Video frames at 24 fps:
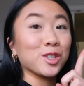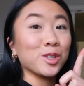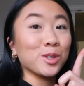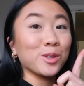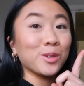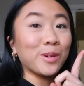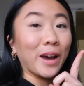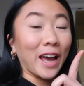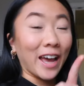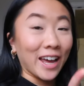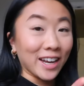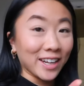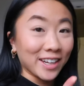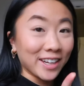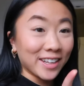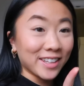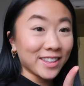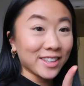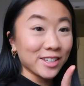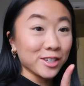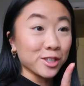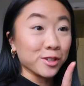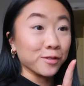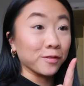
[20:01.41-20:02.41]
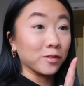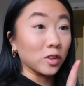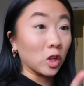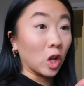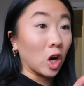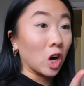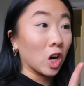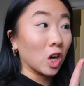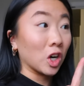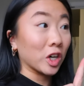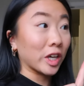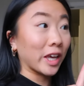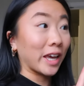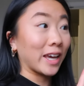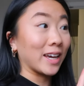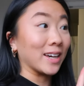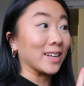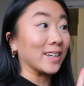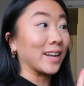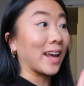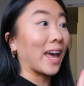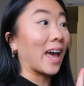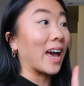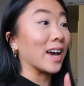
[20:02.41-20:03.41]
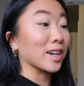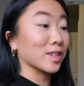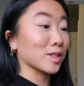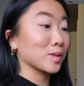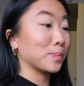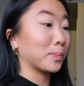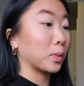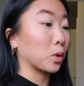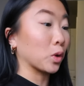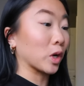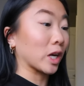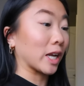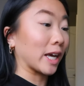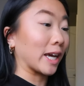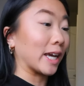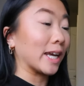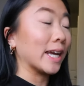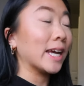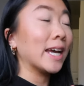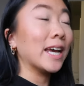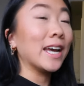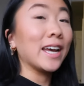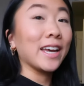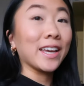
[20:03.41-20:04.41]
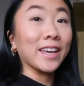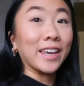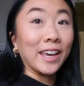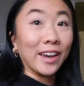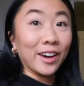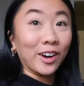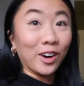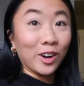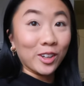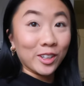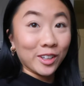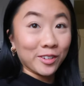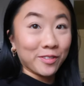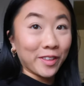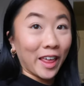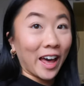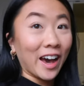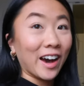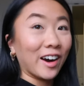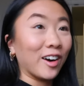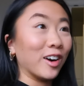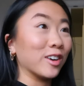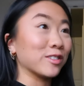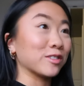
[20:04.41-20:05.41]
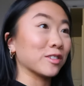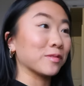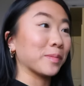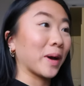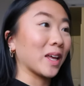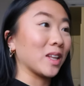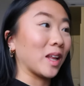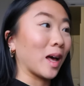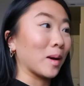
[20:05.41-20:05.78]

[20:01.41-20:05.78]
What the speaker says: to edit this vlog and export it, get all of that off of my